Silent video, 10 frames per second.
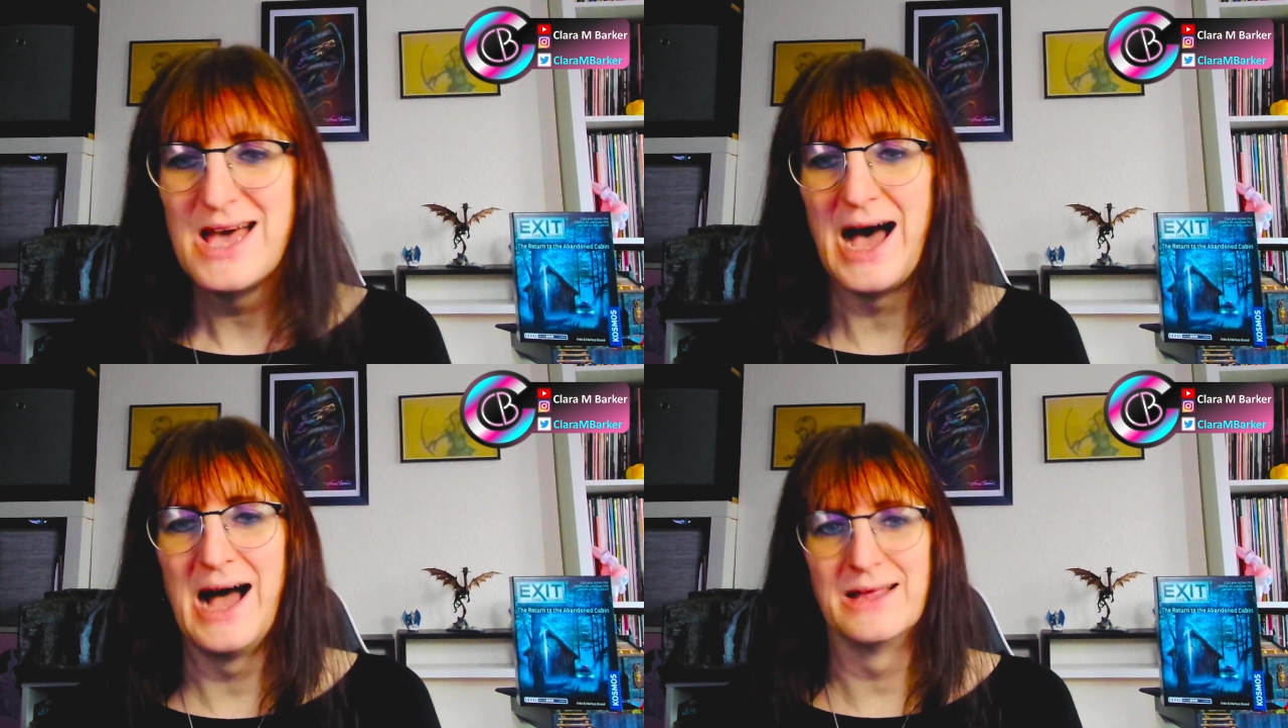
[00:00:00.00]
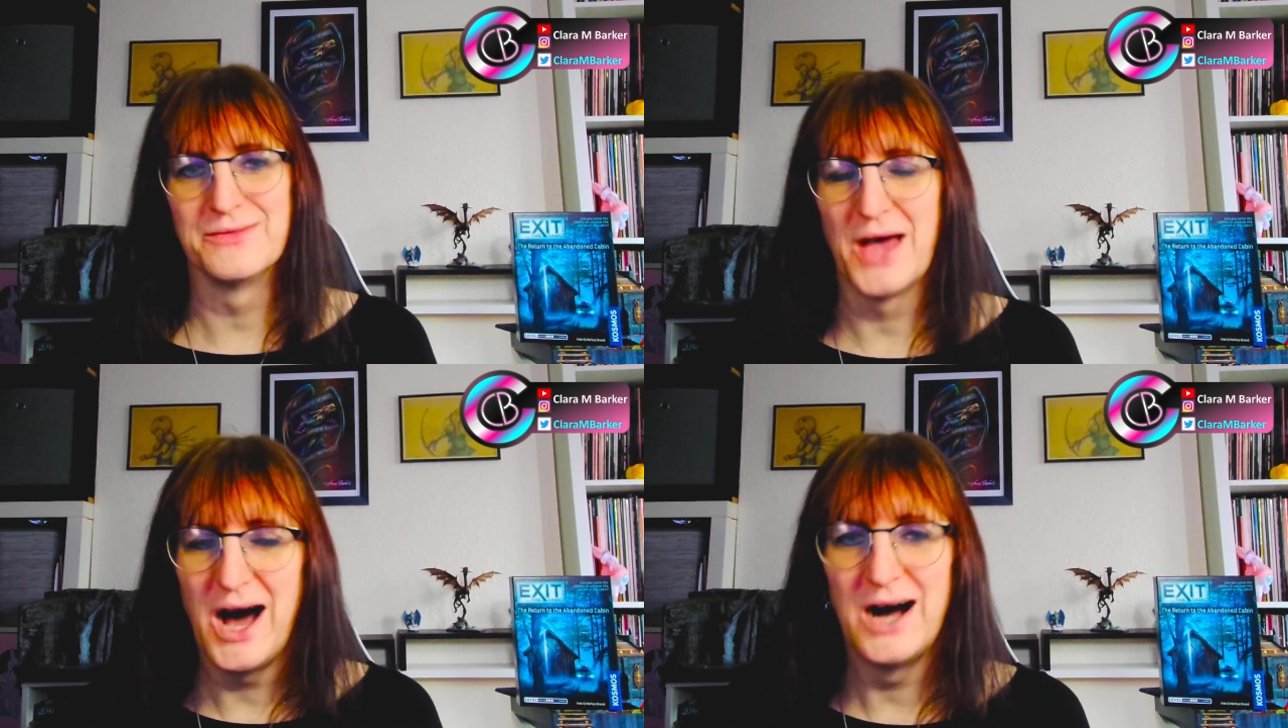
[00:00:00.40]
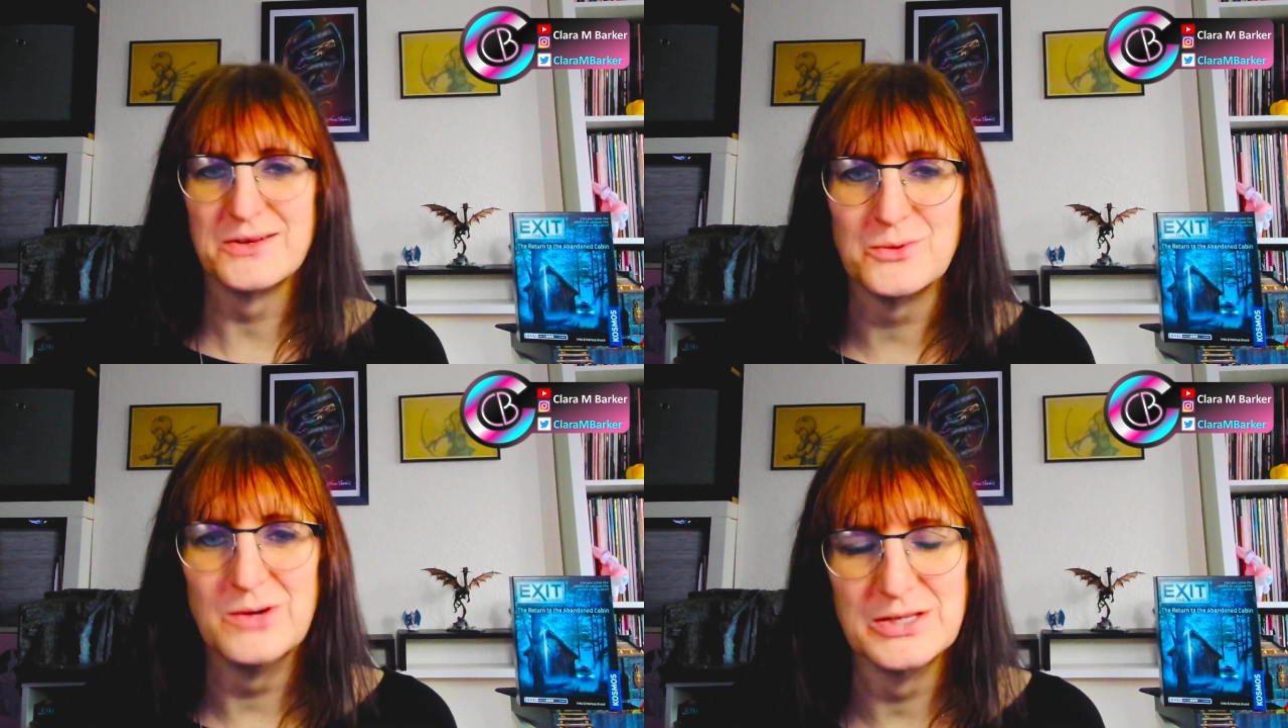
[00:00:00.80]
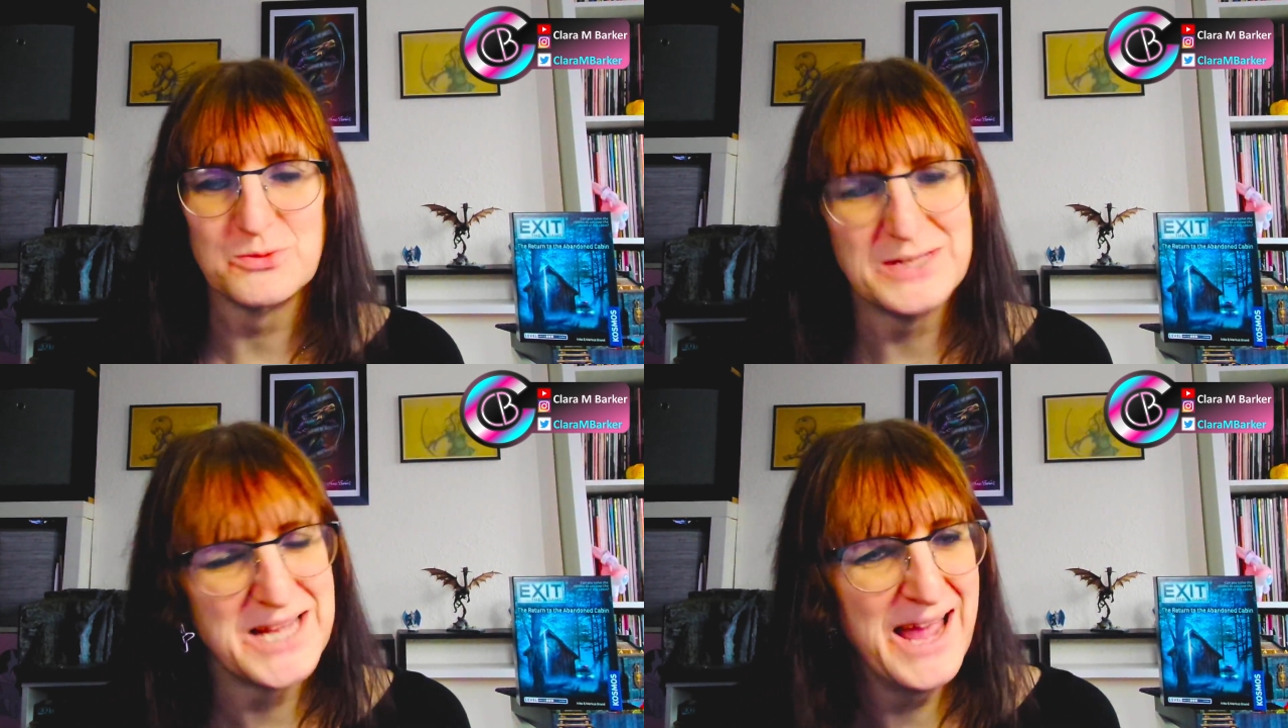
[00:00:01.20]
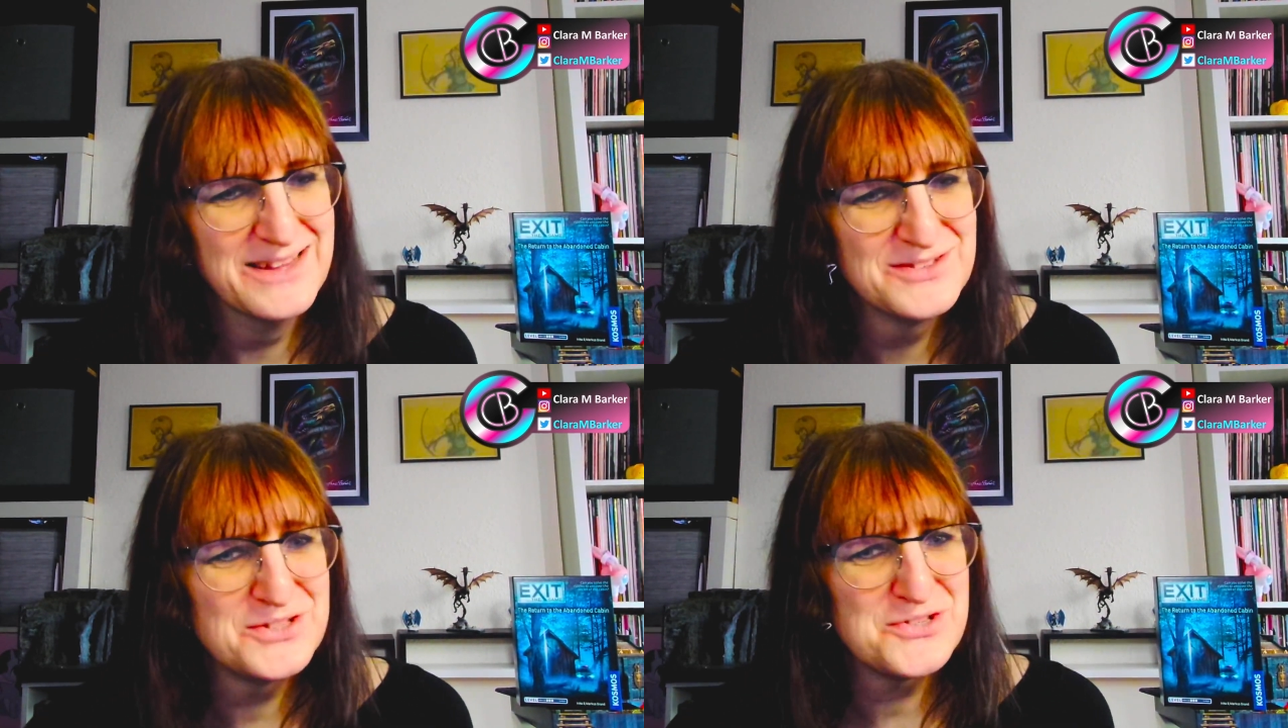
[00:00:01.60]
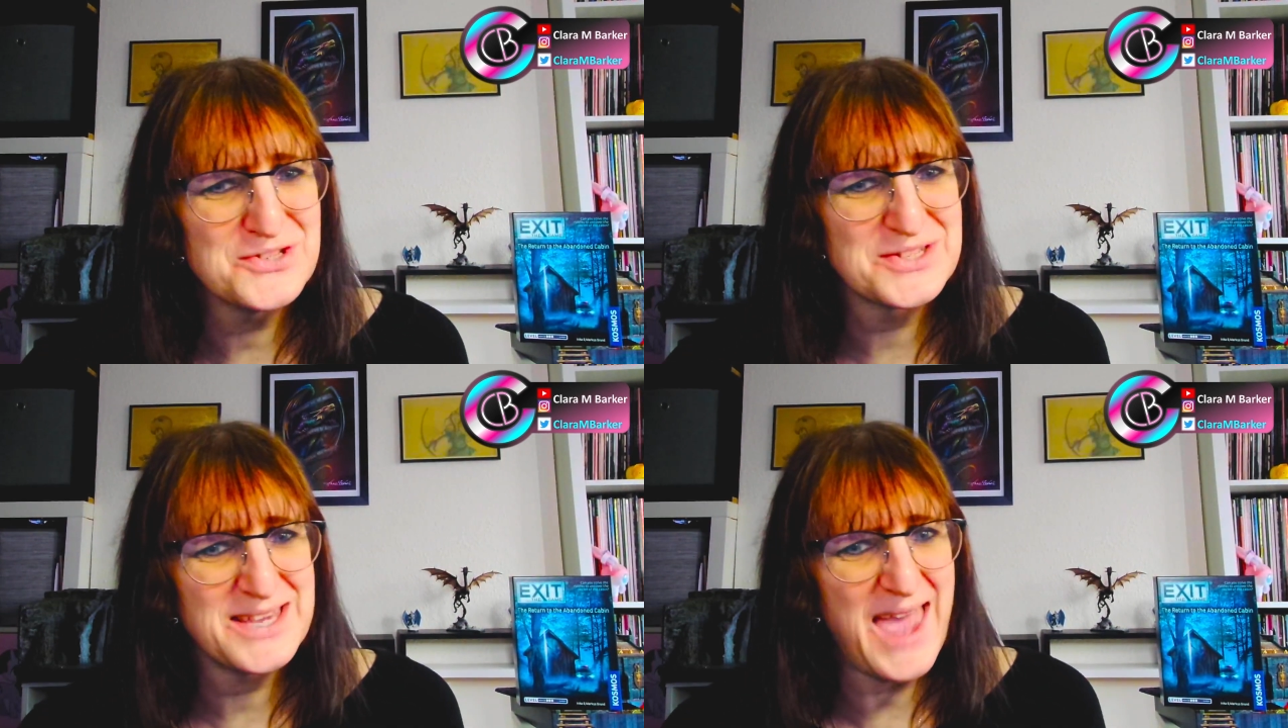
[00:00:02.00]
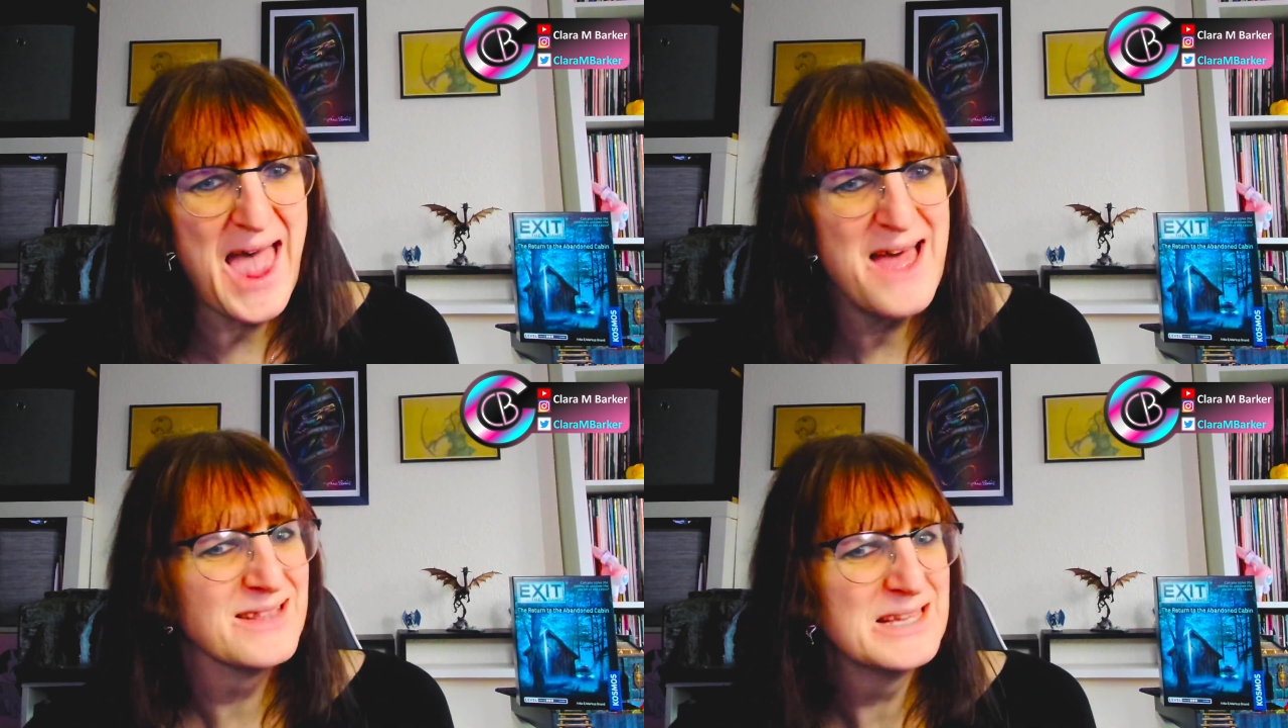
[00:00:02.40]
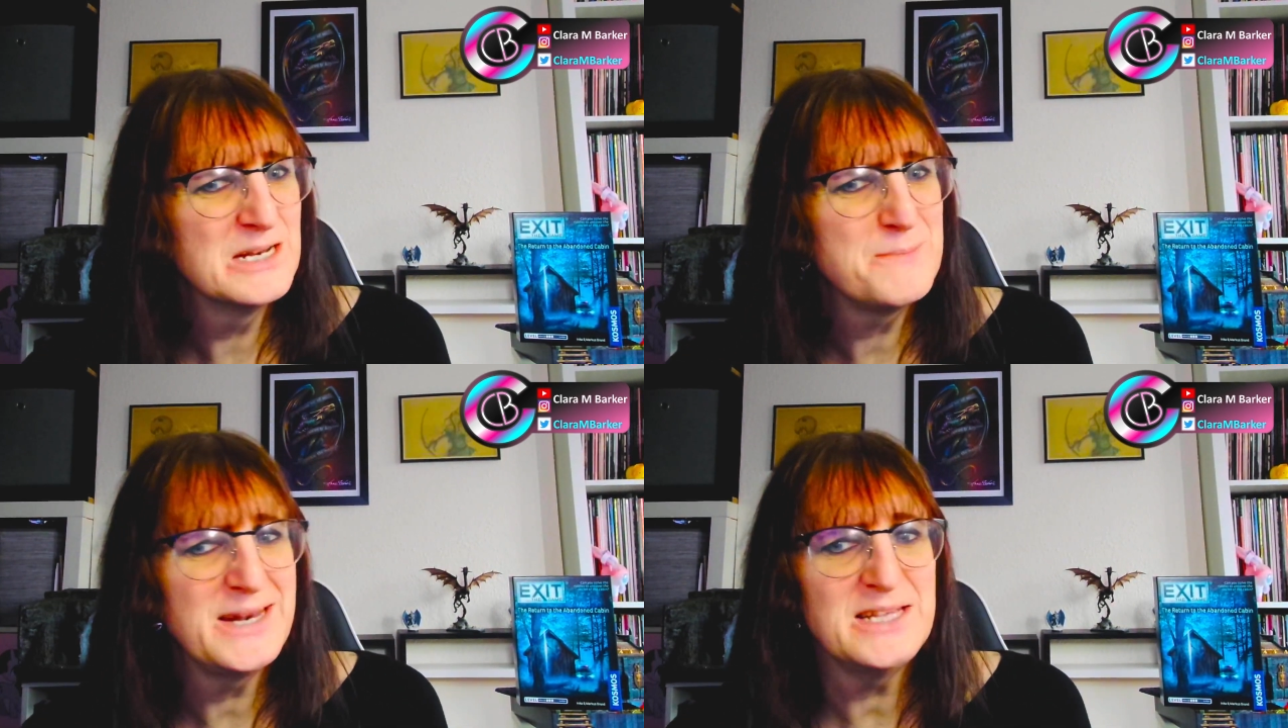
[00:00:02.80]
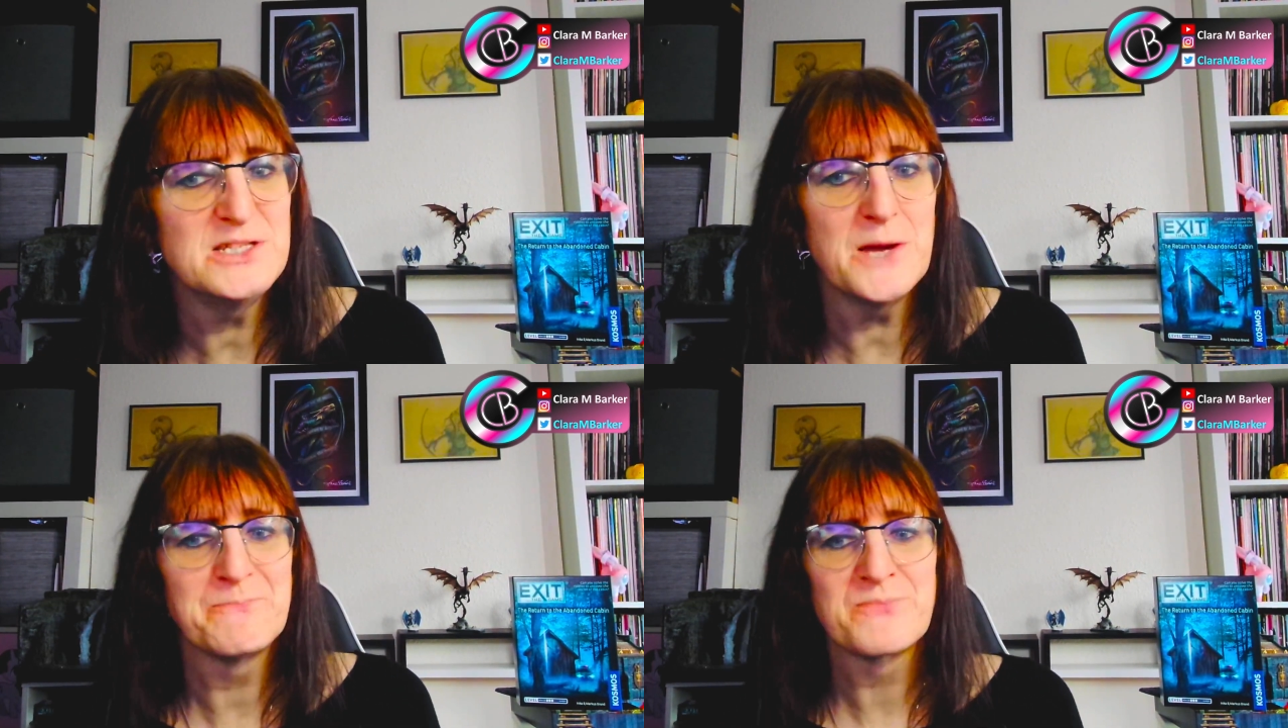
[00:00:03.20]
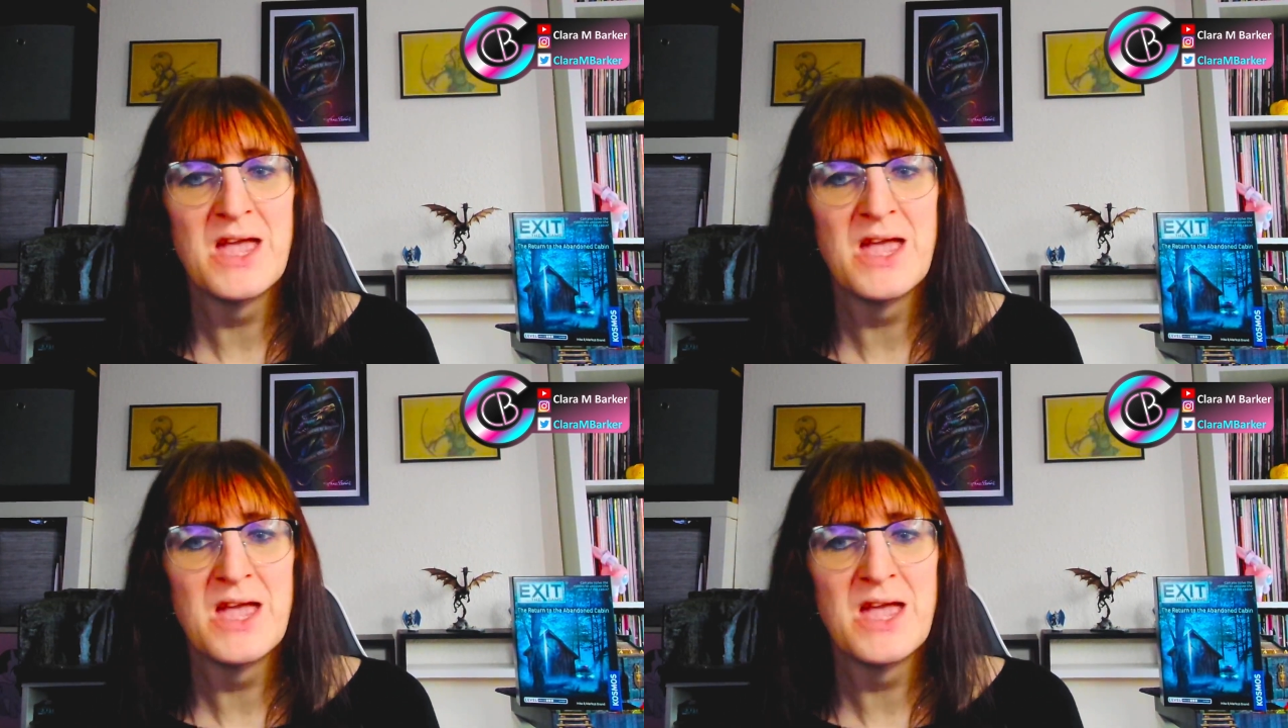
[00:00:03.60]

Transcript: and the harder ones we tend to just get a little bit easier.